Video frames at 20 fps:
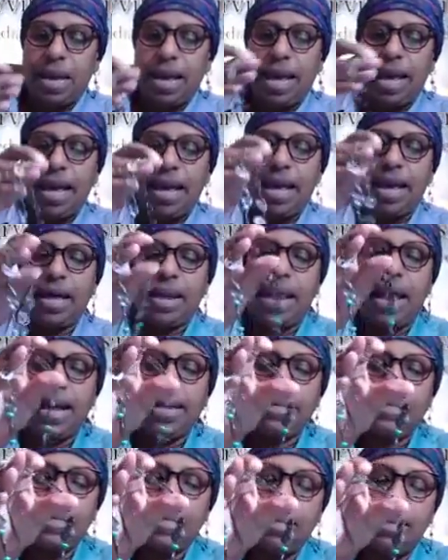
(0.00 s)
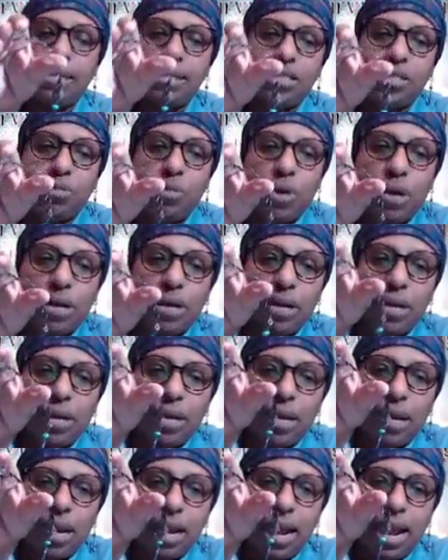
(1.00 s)
And I did this one
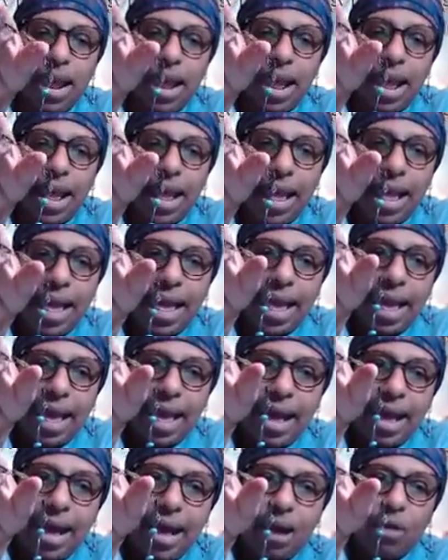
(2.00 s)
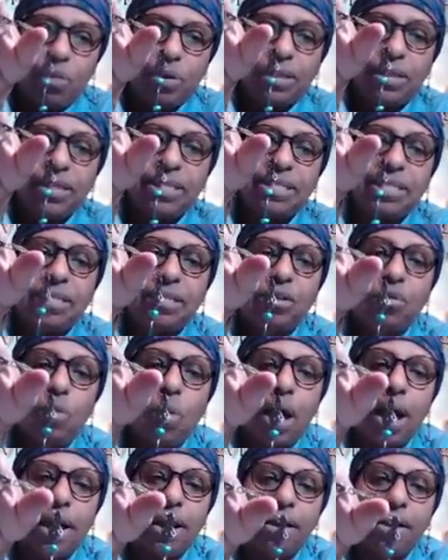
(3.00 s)
with the steel
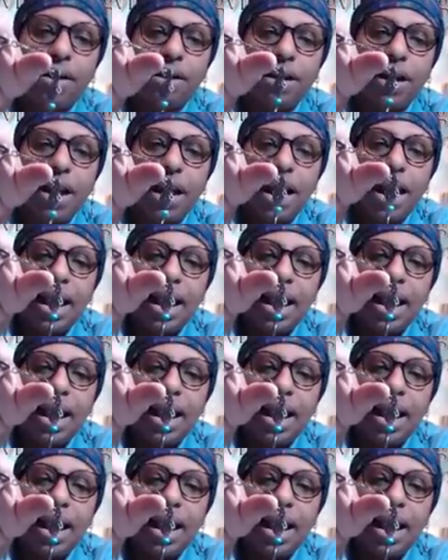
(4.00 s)
wire